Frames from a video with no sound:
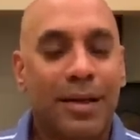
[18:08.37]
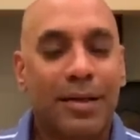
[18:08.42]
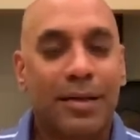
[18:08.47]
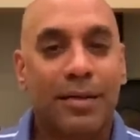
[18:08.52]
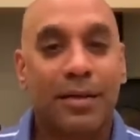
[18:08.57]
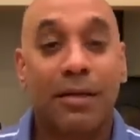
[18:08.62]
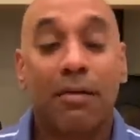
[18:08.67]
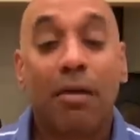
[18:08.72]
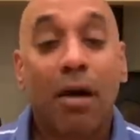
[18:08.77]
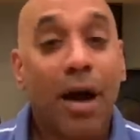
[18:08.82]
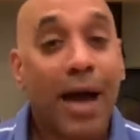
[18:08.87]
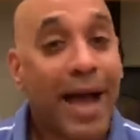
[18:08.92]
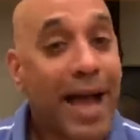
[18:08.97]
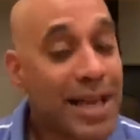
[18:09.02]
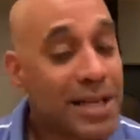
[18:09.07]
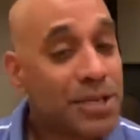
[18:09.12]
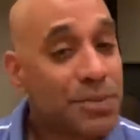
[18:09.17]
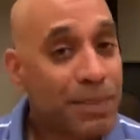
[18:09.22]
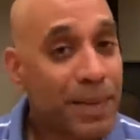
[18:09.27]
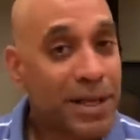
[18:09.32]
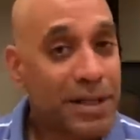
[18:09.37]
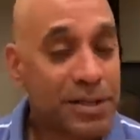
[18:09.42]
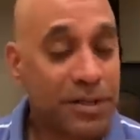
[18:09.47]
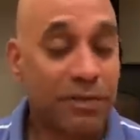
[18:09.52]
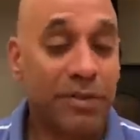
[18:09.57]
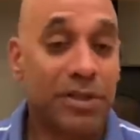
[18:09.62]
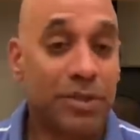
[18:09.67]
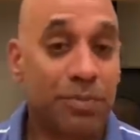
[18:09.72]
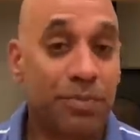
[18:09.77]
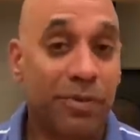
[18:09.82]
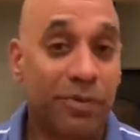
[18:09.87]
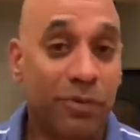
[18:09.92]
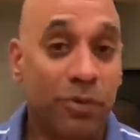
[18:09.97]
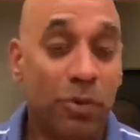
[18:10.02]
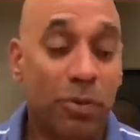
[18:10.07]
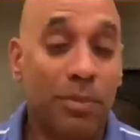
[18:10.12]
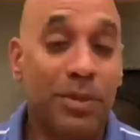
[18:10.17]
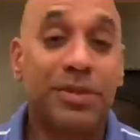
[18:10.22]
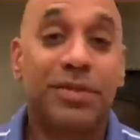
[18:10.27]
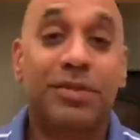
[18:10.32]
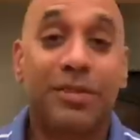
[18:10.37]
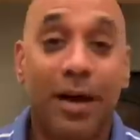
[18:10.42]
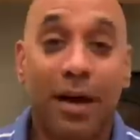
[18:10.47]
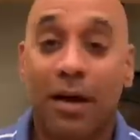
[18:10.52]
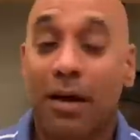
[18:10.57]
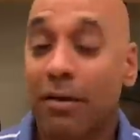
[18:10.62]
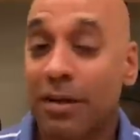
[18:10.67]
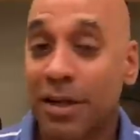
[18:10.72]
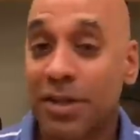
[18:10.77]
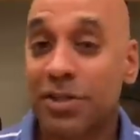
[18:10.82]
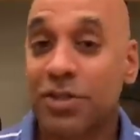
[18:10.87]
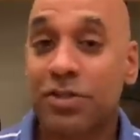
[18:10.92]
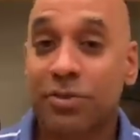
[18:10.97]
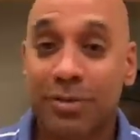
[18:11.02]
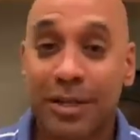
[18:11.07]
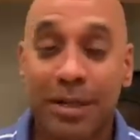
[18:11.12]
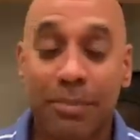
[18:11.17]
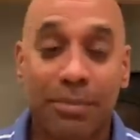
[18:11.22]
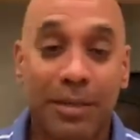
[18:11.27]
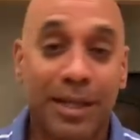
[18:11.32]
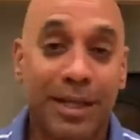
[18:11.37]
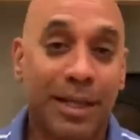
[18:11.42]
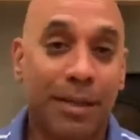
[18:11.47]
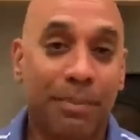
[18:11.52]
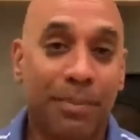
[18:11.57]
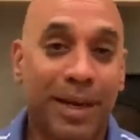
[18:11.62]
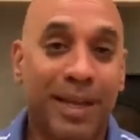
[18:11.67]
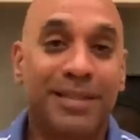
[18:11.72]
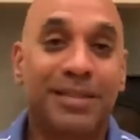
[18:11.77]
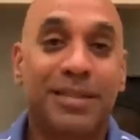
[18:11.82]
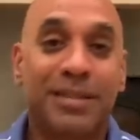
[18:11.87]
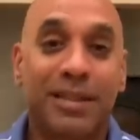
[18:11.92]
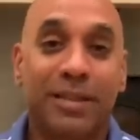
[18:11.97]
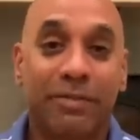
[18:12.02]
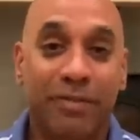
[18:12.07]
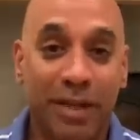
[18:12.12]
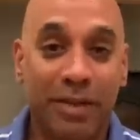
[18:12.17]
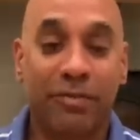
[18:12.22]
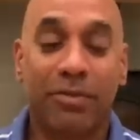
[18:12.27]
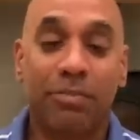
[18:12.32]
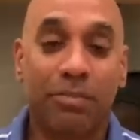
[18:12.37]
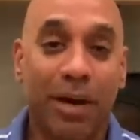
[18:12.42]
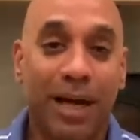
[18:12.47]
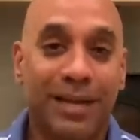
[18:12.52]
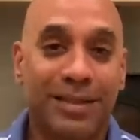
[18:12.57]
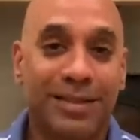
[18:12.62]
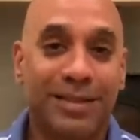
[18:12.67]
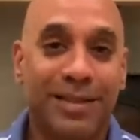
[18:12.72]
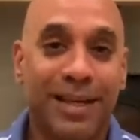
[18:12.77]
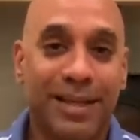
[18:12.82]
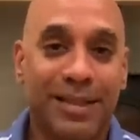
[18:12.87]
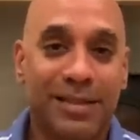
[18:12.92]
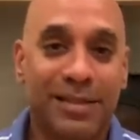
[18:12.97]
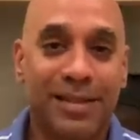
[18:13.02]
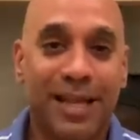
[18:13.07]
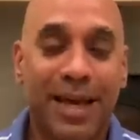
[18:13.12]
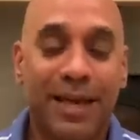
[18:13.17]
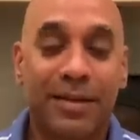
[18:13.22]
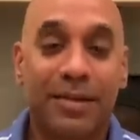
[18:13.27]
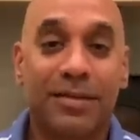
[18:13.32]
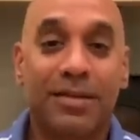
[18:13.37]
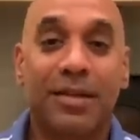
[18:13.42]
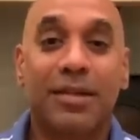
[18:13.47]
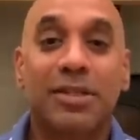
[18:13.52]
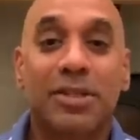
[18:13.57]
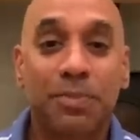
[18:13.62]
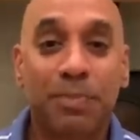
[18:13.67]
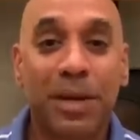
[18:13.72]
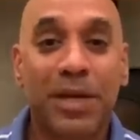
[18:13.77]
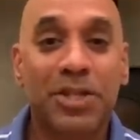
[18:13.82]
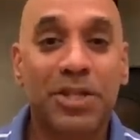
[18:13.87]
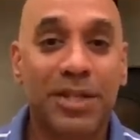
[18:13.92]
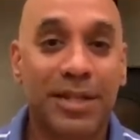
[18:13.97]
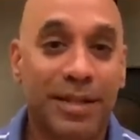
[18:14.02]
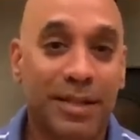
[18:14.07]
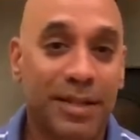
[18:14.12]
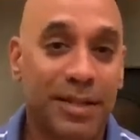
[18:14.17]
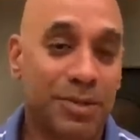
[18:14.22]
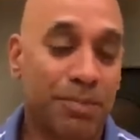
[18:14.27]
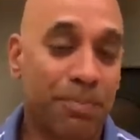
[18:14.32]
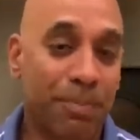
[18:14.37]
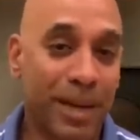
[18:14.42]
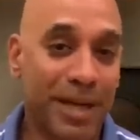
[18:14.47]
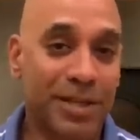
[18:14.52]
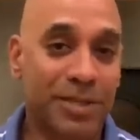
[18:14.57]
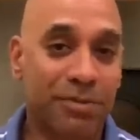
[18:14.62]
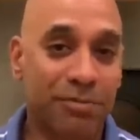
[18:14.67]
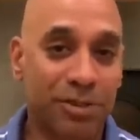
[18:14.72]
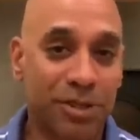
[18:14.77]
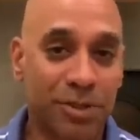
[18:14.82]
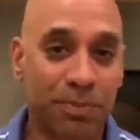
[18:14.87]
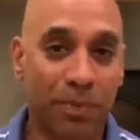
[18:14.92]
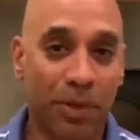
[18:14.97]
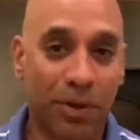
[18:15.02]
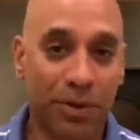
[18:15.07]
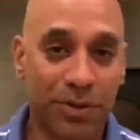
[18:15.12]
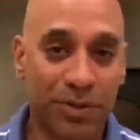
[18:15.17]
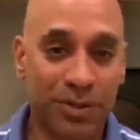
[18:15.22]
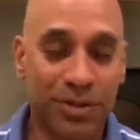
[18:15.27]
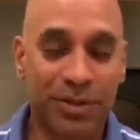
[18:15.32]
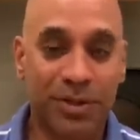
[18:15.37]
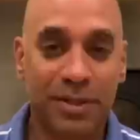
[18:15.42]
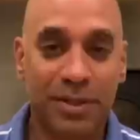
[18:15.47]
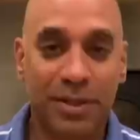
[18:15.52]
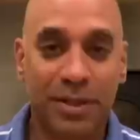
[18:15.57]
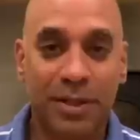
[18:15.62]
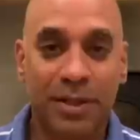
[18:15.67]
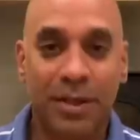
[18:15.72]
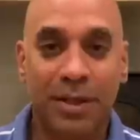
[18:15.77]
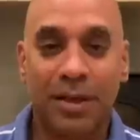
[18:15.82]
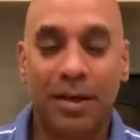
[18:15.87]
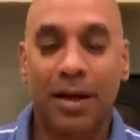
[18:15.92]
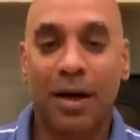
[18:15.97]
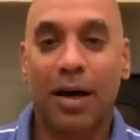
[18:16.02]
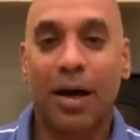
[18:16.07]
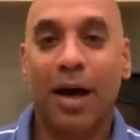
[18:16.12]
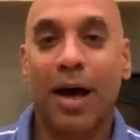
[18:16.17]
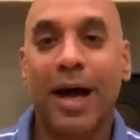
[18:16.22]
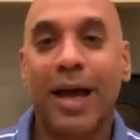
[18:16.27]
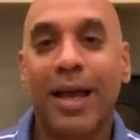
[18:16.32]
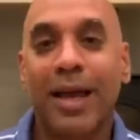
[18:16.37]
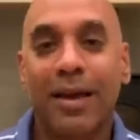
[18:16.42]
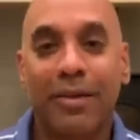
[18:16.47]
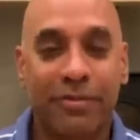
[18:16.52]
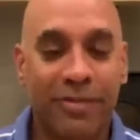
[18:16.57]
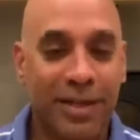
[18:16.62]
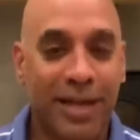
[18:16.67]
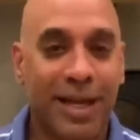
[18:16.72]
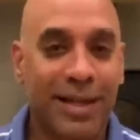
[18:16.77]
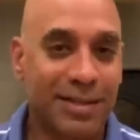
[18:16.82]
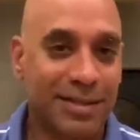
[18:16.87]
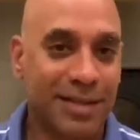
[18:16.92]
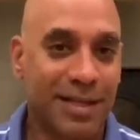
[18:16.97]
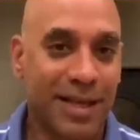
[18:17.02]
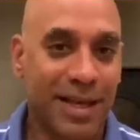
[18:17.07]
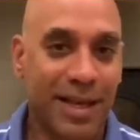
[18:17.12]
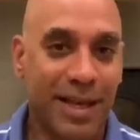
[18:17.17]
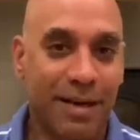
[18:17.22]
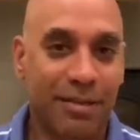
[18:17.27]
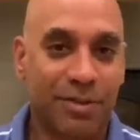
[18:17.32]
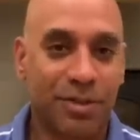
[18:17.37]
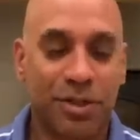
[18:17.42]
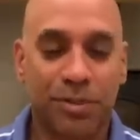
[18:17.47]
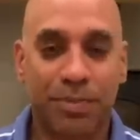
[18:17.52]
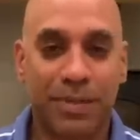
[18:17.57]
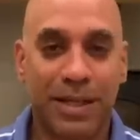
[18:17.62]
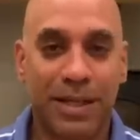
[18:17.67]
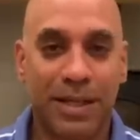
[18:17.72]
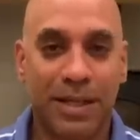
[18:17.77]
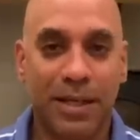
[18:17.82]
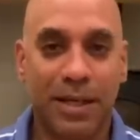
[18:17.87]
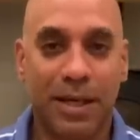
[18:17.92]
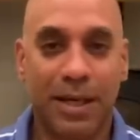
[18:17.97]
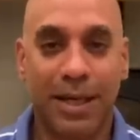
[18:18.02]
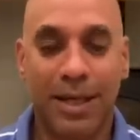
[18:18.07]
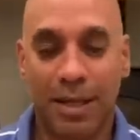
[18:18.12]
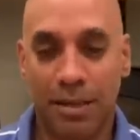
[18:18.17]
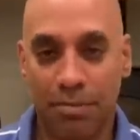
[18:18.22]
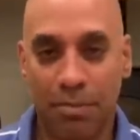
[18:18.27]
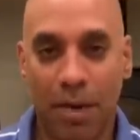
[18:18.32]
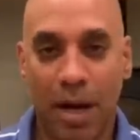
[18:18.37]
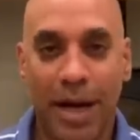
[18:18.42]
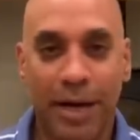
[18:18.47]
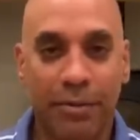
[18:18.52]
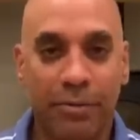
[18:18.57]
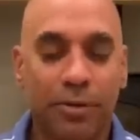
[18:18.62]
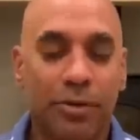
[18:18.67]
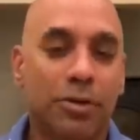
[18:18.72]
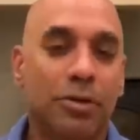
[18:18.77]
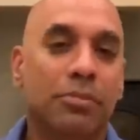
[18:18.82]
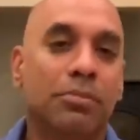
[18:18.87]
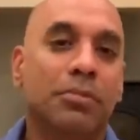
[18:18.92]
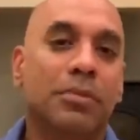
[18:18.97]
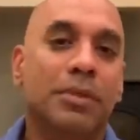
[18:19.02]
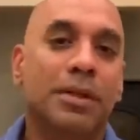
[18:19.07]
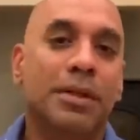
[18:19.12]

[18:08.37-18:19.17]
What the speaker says: There are aspects of its performance that are extremely competitive, even by today's standards, especially its bass response. I have yet to hear a speaker in my room